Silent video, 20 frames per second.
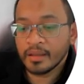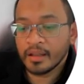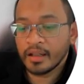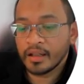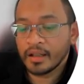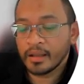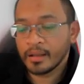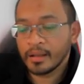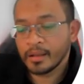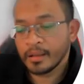
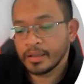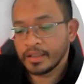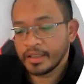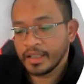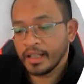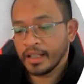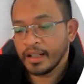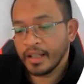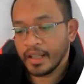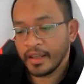
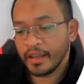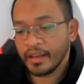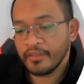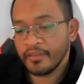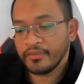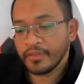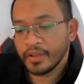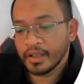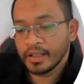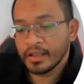that
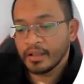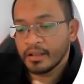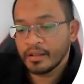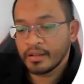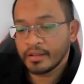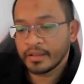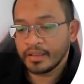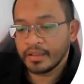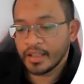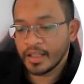have
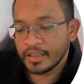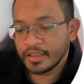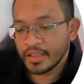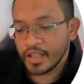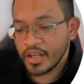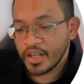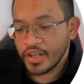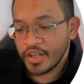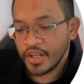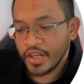a
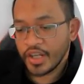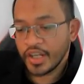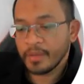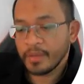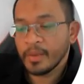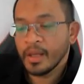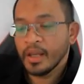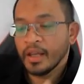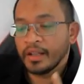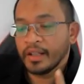
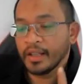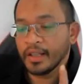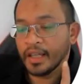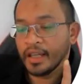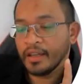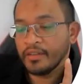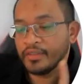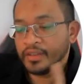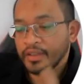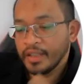relationship, that
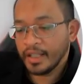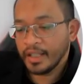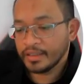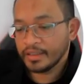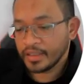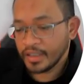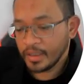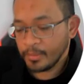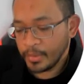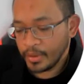has the
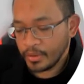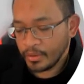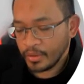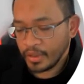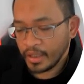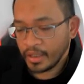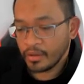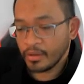attribute,